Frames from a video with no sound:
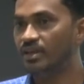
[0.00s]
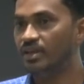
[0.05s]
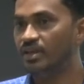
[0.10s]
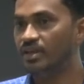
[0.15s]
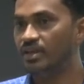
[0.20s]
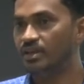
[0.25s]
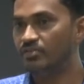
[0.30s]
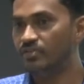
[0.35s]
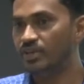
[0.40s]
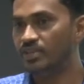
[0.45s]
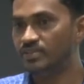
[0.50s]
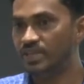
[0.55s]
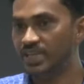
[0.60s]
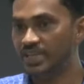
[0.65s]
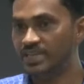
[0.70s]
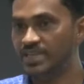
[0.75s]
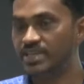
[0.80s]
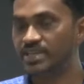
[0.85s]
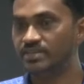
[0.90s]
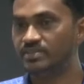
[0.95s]
And if I say
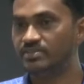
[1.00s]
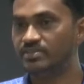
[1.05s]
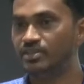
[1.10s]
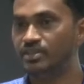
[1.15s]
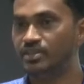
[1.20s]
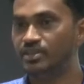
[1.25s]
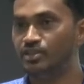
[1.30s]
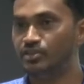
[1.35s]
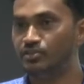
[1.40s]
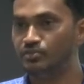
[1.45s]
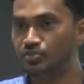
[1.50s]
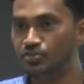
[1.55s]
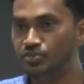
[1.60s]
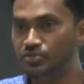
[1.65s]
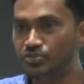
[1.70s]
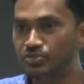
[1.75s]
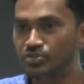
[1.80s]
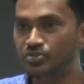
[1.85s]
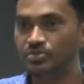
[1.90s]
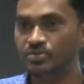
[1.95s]
yes, he
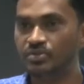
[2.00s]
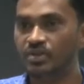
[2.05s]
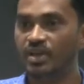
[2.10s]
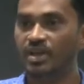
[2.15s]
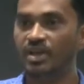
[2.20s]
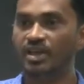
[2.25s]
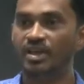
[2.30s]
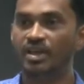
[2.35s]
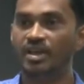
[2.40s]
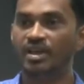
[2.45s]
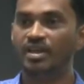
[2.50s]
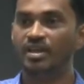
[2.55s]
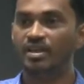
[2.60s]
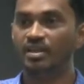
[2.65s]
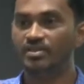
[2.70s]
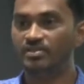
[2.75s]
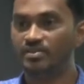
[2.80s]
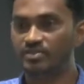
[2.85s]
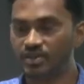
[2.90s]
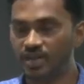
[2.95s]
would do
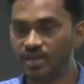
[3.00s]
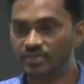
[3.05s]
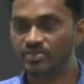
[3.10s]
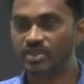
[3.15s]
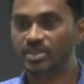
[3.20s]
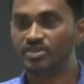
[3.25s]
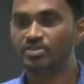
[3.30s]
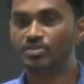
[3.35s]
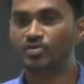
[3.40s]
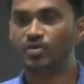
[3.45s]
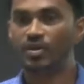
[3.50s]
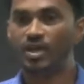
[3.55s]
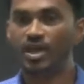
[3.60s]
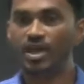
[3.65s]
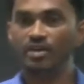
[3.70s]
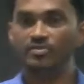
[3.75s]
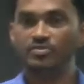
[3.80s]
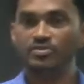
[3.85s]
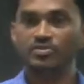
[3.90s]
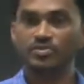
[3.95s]
the transaction. All I
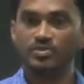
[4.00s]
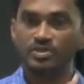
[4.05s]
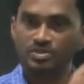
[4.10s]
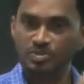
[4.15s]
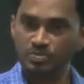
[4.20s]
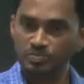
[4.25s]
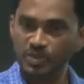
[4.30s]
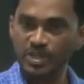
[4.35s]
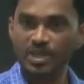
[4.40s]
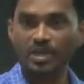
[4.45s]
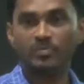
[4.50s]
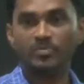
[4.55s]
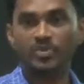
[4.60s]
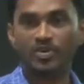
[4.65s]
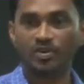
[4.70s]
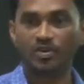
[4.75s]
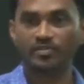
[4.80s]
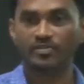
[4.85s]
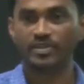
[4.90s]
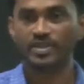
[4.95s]
have to do is to pick up the
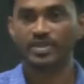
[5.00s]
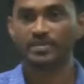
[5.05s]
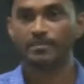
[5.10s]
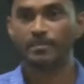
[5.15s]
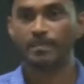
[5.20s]
coffee.